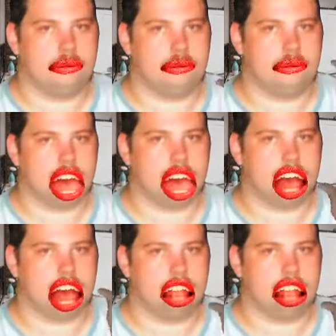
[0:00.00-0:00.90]
Well, because that's
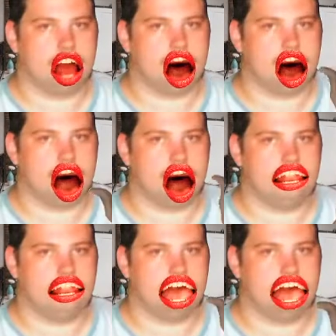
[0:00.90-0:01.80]
the thing, you know. If
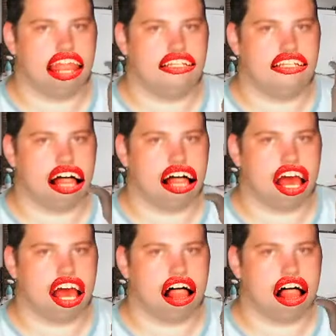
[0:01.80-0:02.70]
you're gonna be a budding
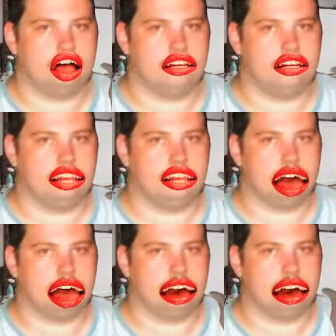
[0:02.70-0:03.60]
streamer, you
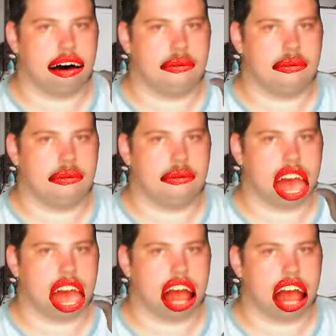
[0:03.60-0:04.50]
can't just
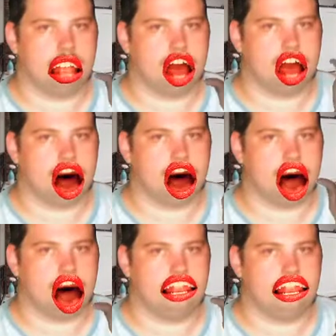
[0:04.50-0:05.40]
be good at video
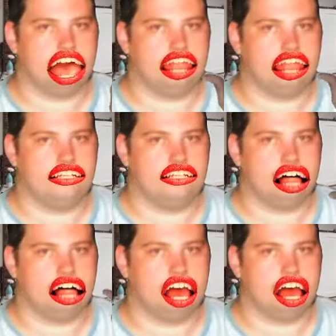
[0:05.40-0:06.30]
games. You also have to be very
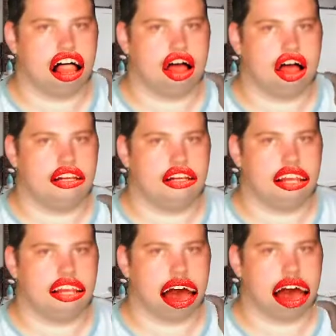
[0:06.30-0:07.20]
welcoming, and
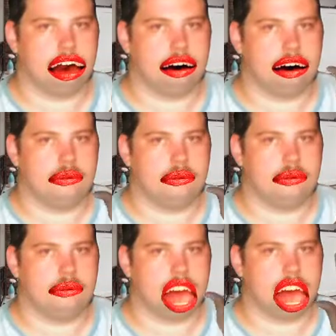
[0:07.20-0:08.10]
you know,
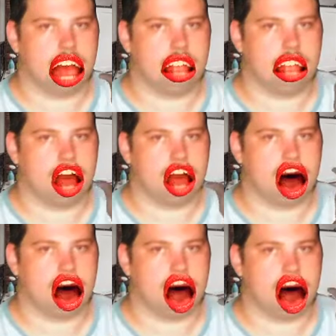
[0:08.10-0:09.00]
you have to be
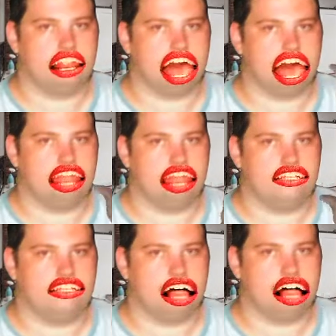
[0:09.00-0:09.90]
waving at people before they
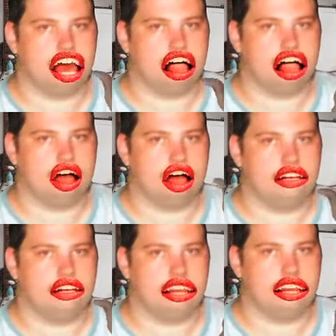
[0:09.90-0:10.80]
even arrive to your
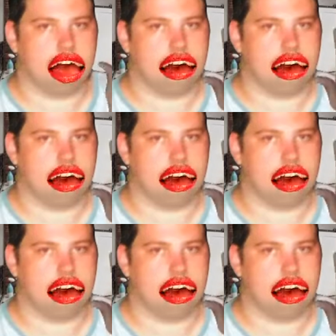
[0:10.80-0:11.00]
stream.